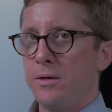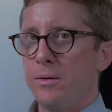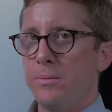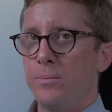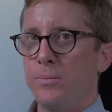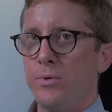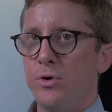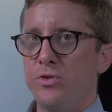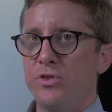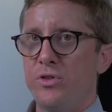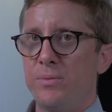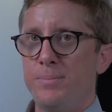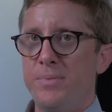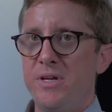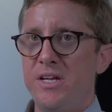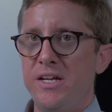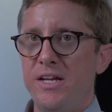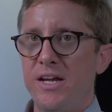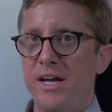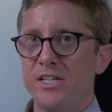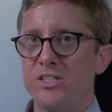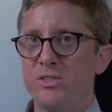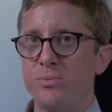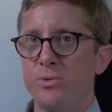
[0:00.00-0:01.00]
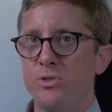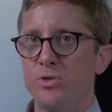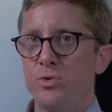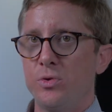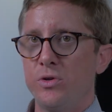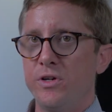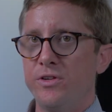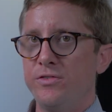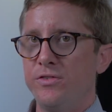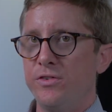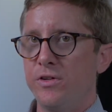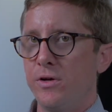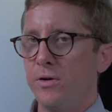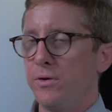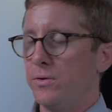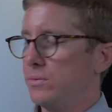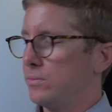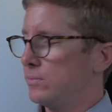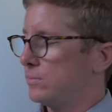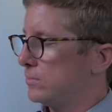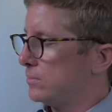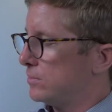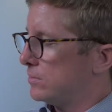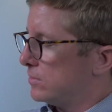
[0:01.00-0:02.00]
both the peak expiratory flow
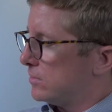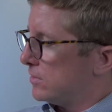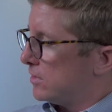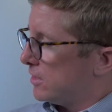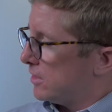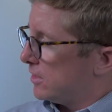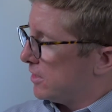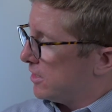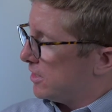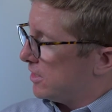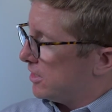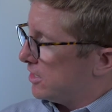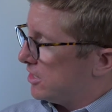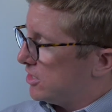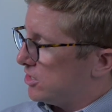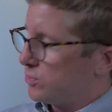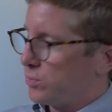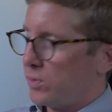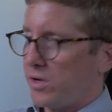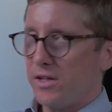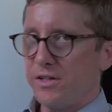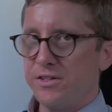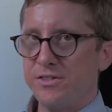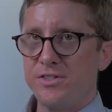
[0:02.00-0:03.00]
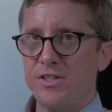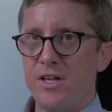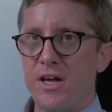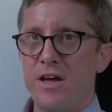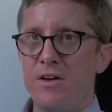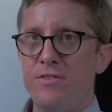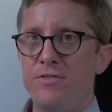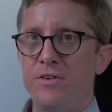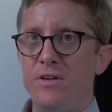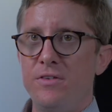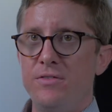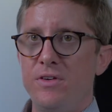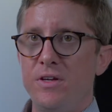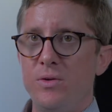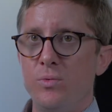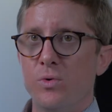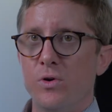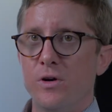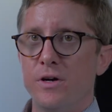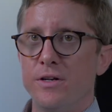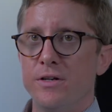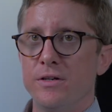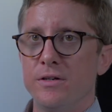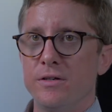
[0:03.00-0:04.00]
as well as the
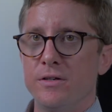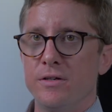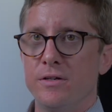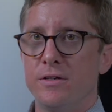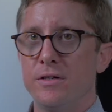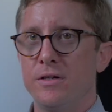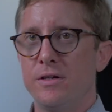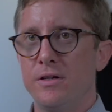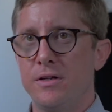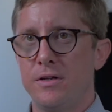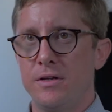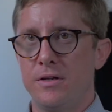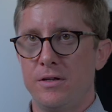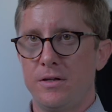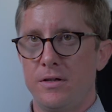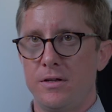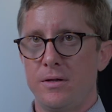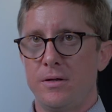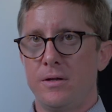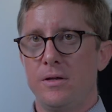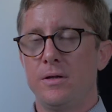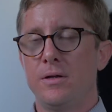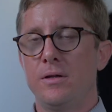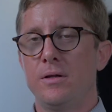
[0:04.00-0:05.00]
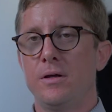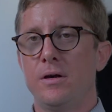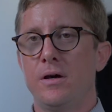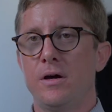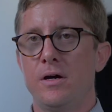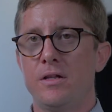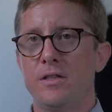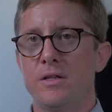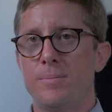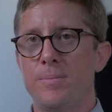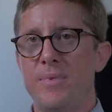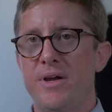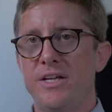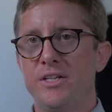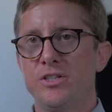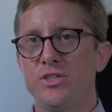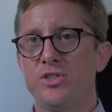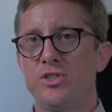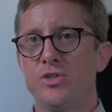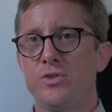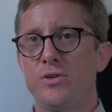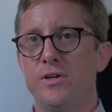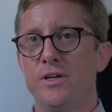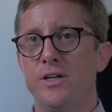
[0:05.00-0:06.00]
FEV1 on the main
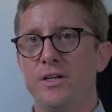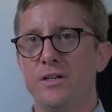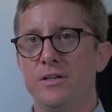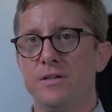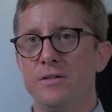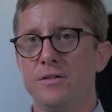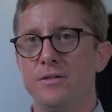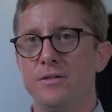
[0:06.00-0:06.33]
screen.